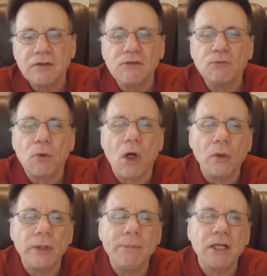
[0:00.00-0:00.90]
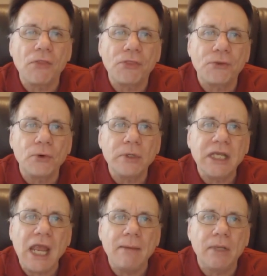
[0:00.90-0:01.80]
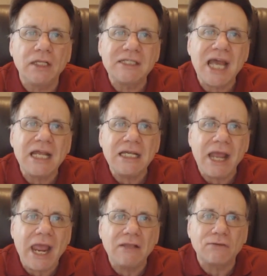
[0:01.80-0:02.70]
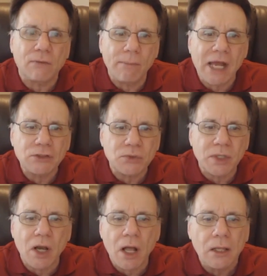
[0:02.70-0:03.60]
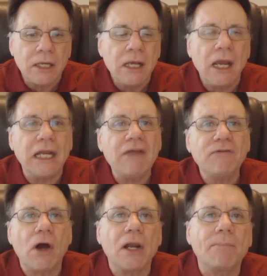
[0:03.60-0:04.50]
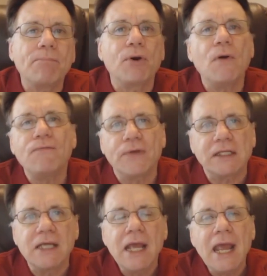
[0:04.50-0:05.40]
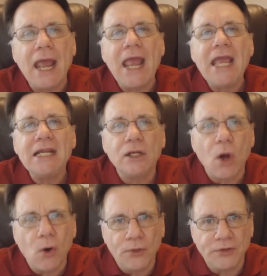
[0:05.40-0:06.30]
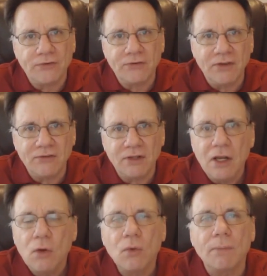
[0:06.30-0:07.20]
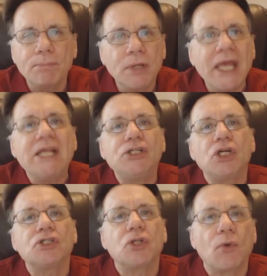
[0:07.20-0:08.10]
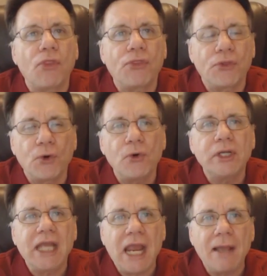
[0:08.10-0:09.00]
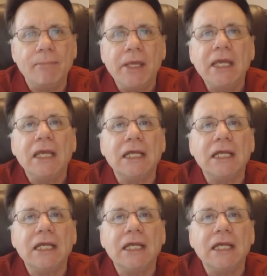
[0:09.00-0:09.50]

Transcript: This will only be the 3rd game in 10 days for Montreal, and they've gone a perfect 8-0 this season when playing just their 3rd game